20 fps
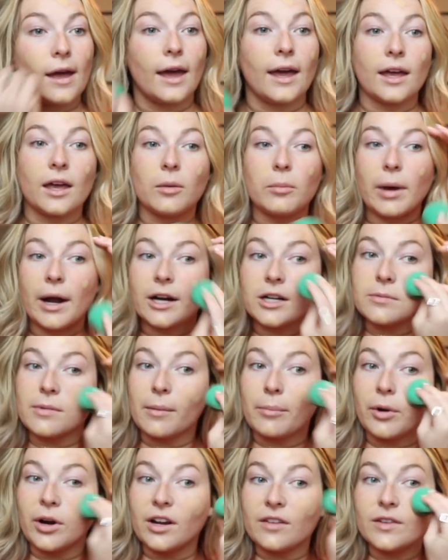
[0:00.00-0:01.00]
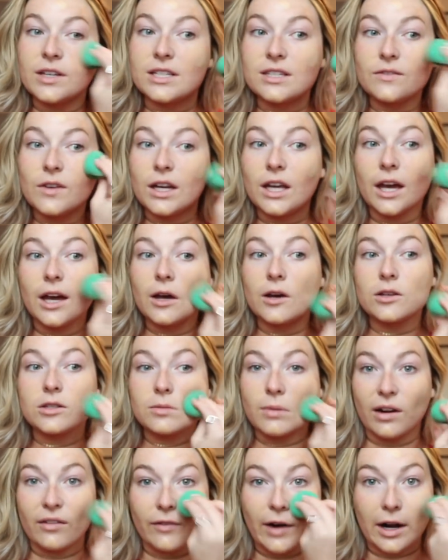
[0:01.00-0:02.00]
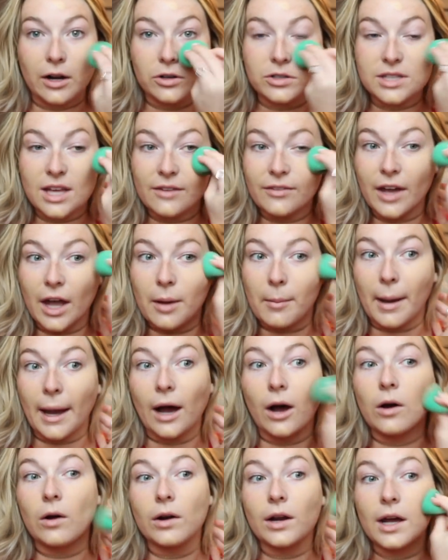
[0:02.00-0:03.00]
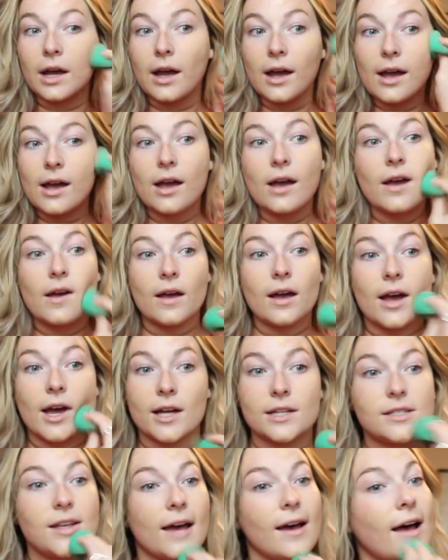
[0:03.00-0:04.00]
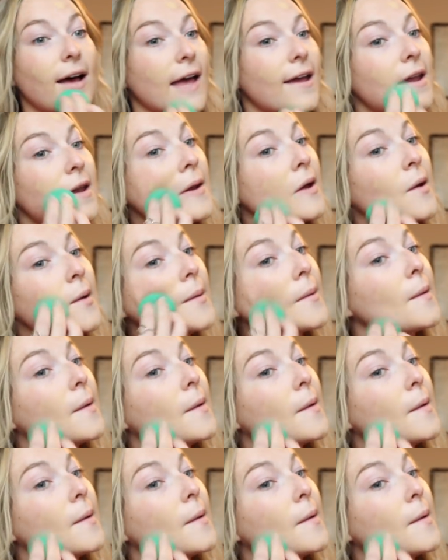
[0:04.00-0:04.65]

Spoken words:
And compared to my previous videos, my freckles have come out a ton,